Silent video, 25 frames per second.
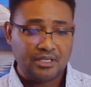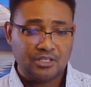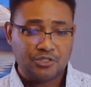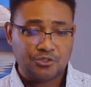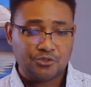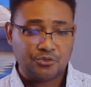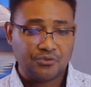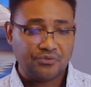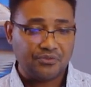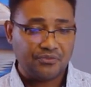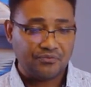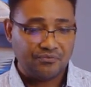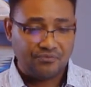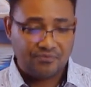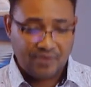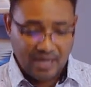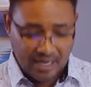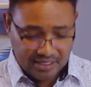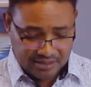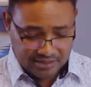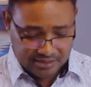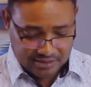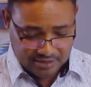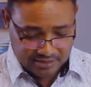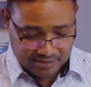So the
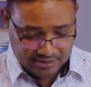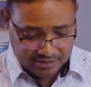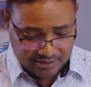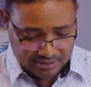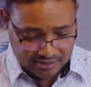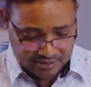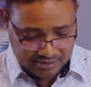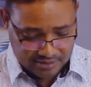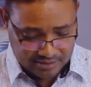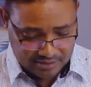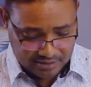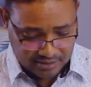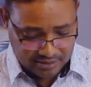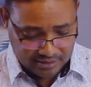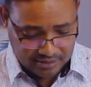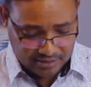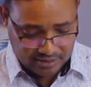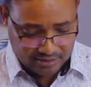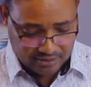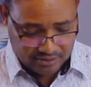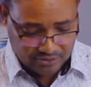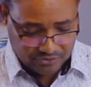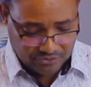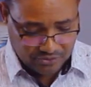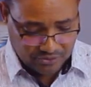verses,
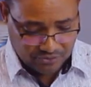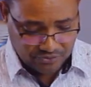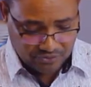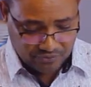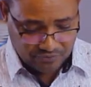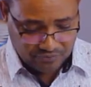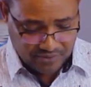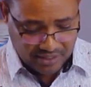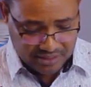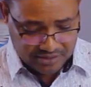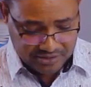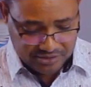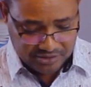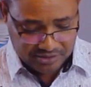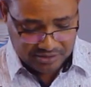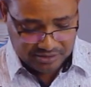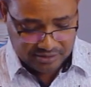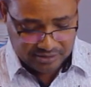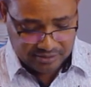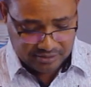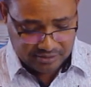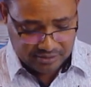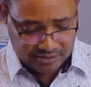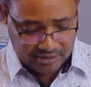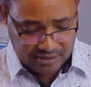the verse
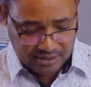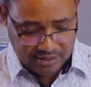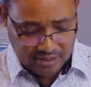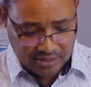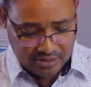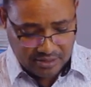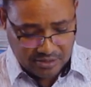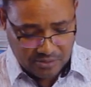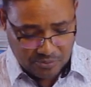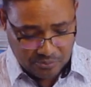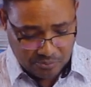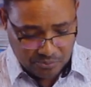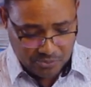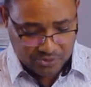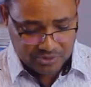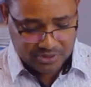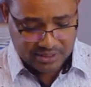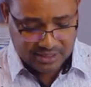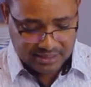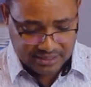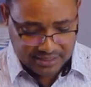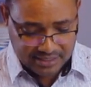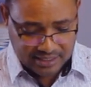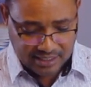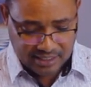here
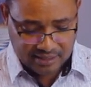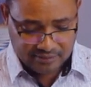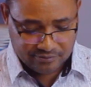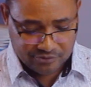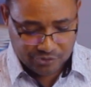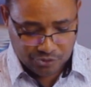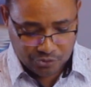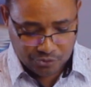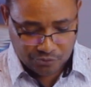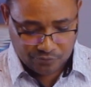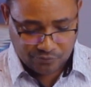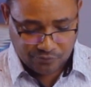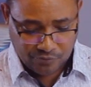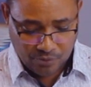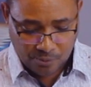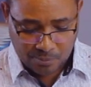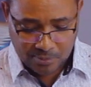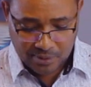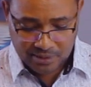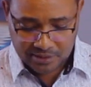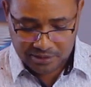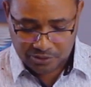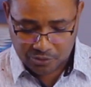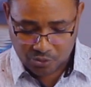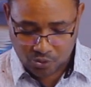mostly serves to
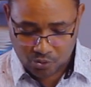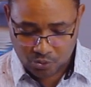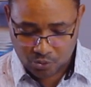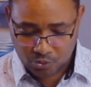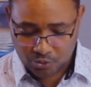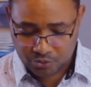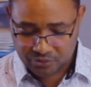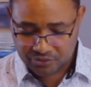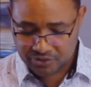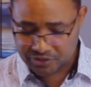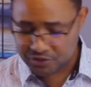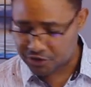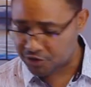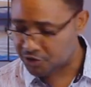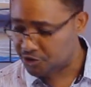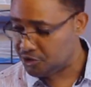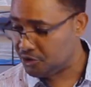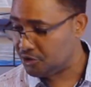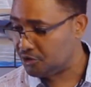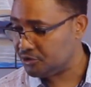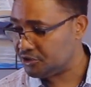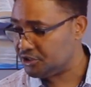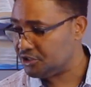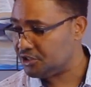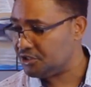formally conclude the
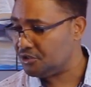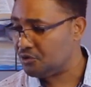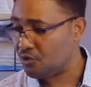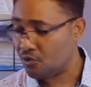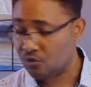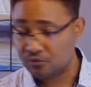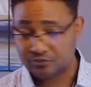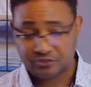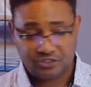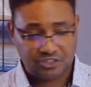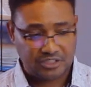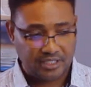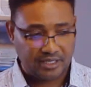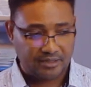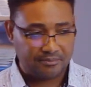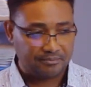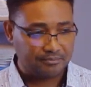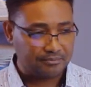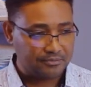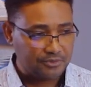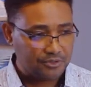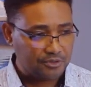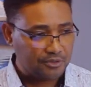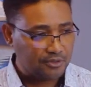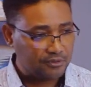genealogy of Shem.
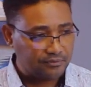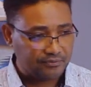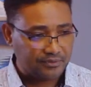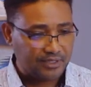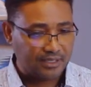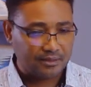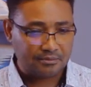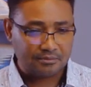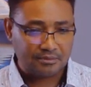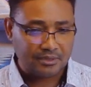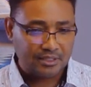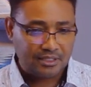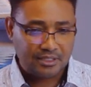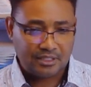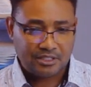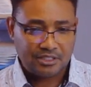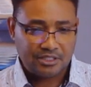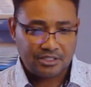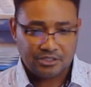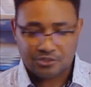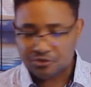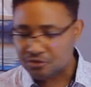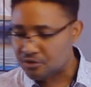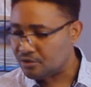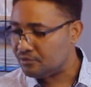It's sort of,
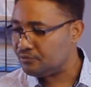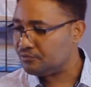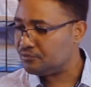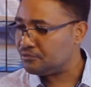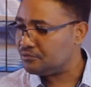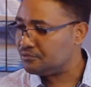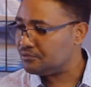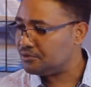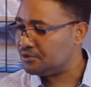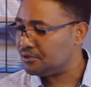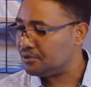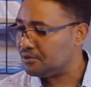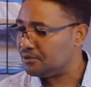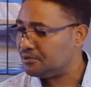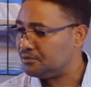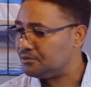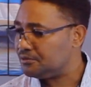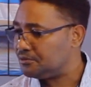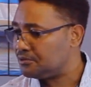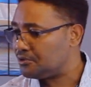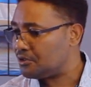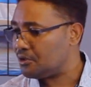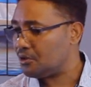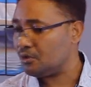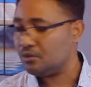you know,
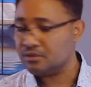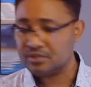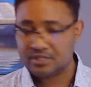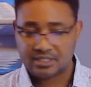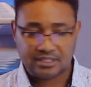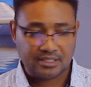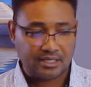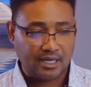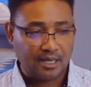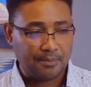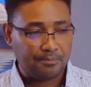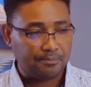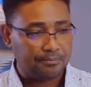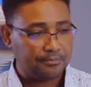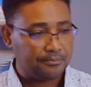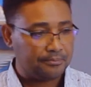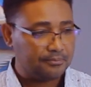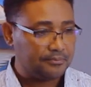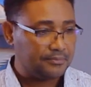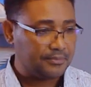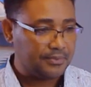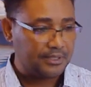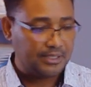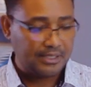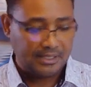closing up
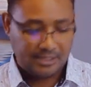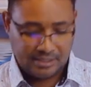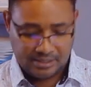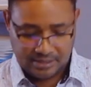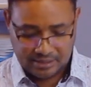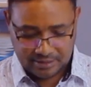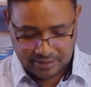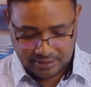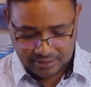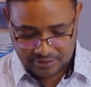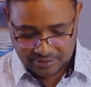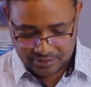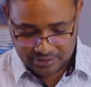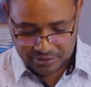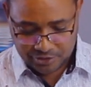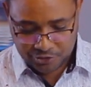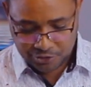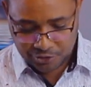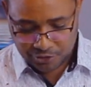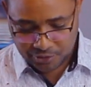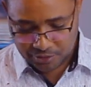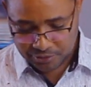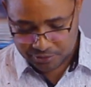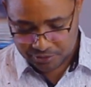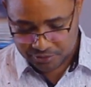the
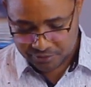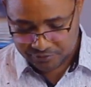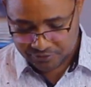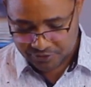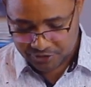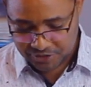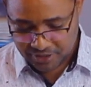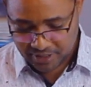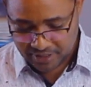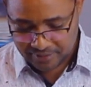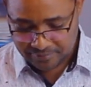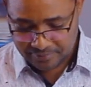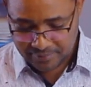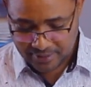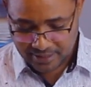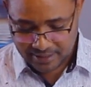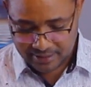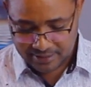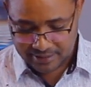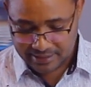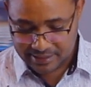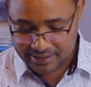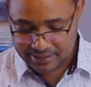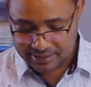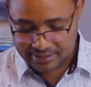genealogy of Shem
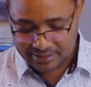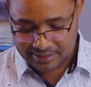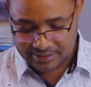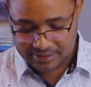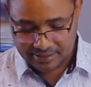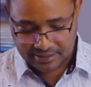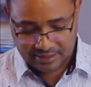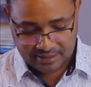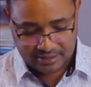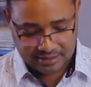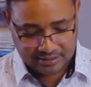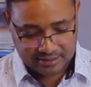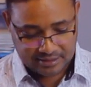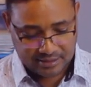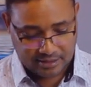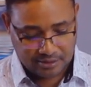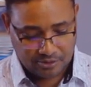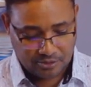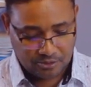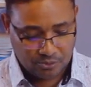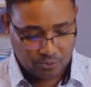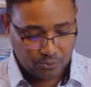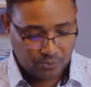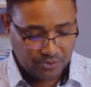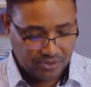and his descendants,
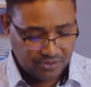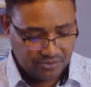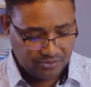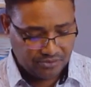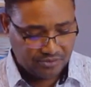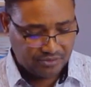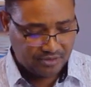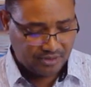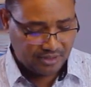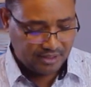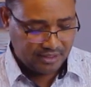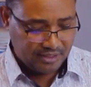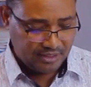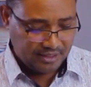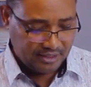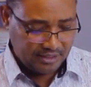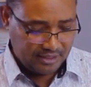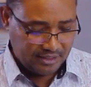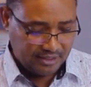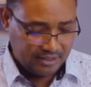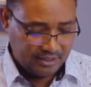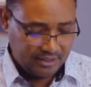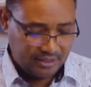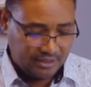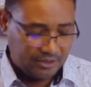along with,
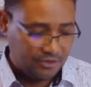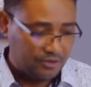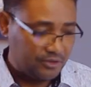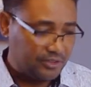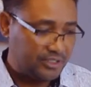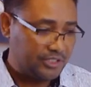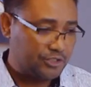you know,